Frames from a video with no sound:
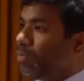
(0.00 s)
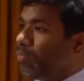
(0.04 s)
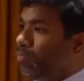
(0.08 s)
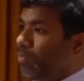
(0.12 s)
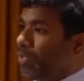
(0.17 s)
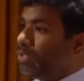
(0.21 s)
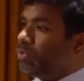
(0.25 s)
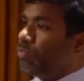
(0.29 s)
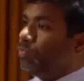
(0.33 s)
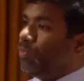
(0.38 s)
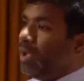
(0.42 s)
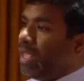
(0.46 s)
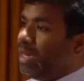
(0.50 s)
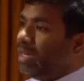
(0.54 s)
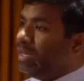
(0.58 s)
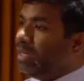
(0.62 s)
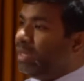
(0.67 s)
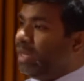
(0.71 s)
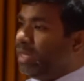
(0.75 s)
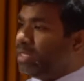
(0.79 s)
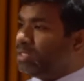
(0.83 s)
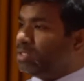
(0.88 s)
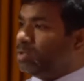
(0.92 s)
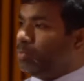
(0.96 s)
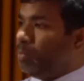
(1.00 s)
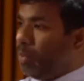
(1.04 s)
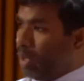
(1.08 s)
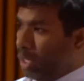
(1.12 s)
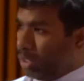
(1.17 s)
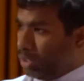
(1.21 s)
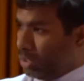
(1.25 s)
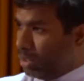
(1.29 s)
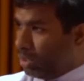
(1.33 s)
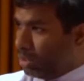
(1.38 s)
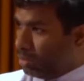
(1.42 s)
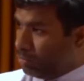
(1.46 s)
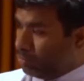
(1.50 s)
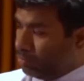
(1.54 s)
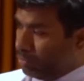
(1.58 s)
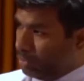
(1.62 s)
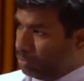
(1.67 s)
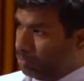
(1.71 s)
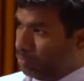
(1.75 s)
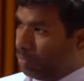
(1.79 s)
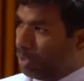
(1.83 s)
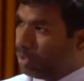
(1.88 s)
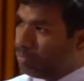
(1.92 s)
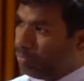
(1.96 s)
which validates spot on
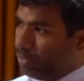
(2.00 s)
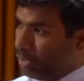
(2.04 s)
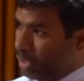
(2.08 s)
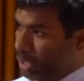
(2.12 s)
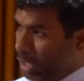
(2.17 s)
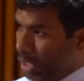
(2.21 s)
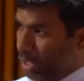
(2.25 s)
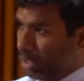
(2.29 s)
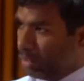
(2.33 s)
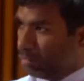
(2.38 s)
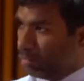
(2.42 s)
with what we got.